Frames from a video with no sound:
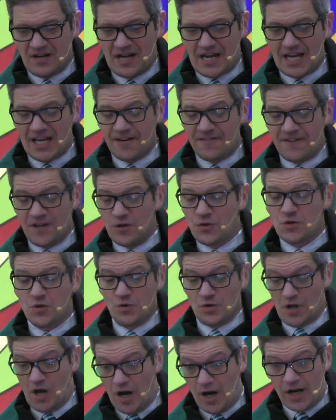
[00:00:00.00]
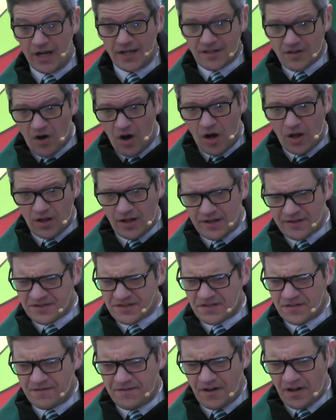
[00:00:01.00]
And if you do not call
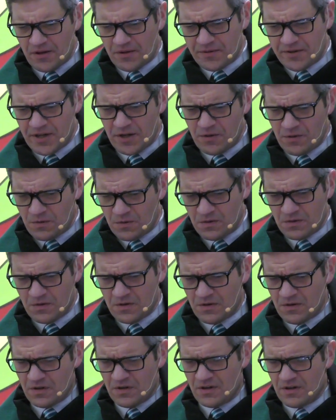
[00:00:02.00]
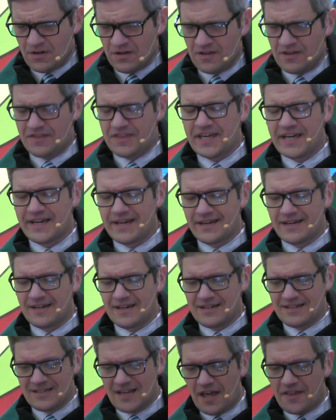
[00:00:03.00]
us to follow you,
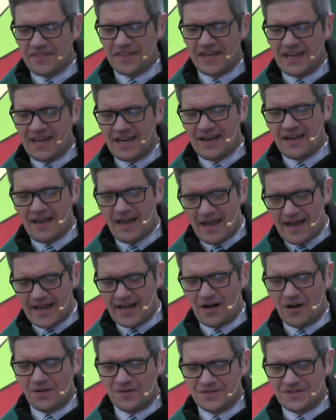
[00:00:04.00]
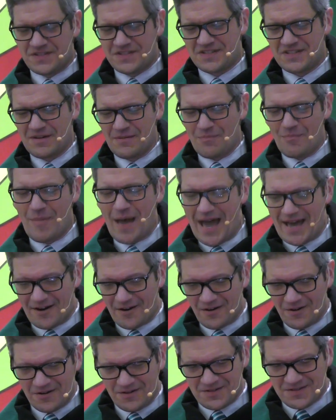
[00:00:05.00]
then nothing else
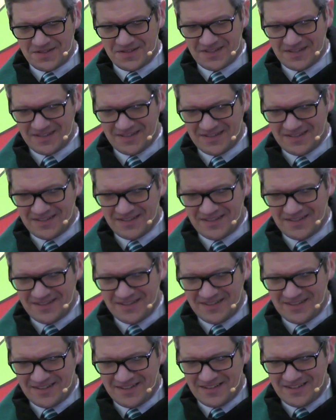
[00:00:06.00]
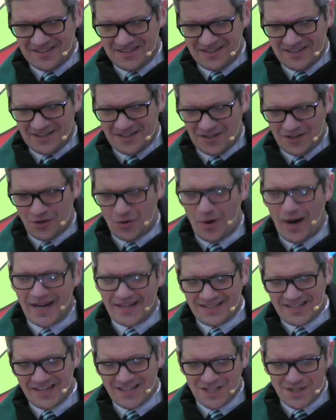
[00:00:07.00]
matters.
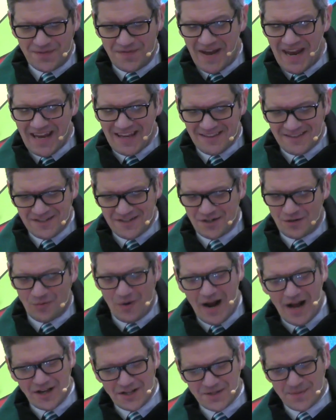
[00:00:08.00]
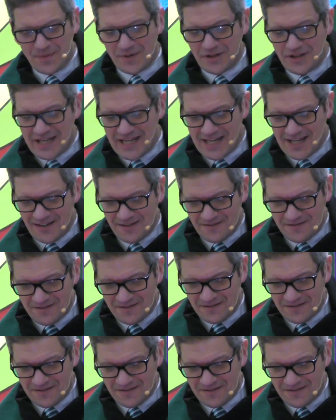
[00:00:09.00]
Grant us faith to rouse belief